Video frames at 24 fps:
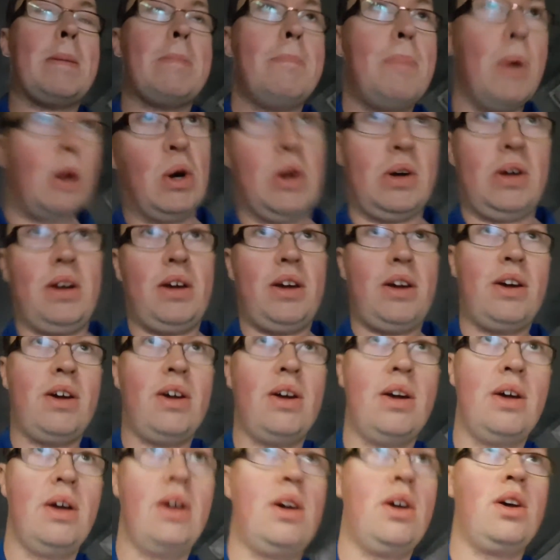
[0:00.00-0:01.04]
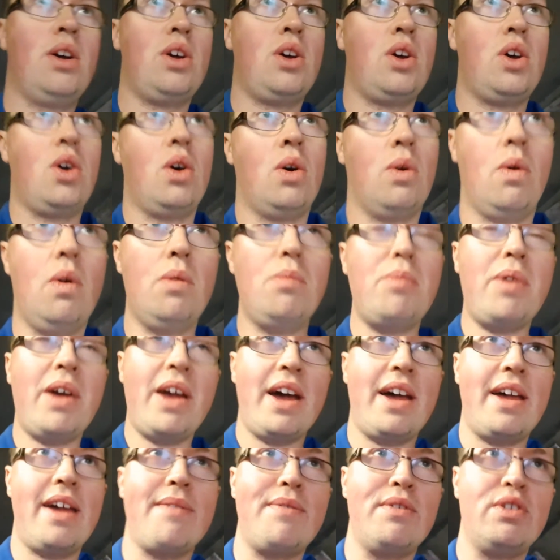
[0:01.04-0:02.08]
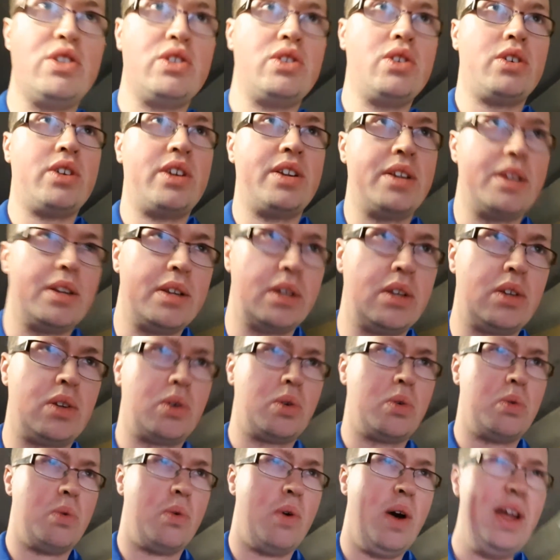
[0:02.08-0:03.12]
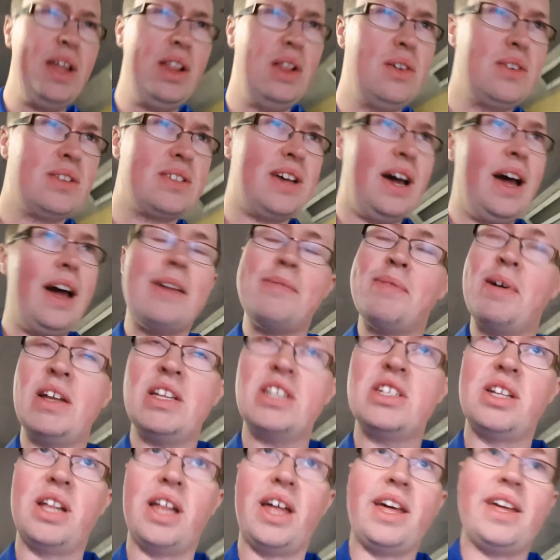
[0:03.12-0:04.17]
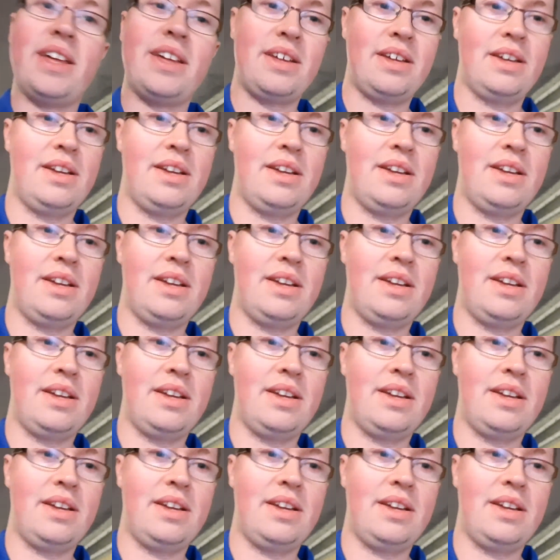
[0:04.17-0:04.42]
But one way I haven't done in quite a long time actually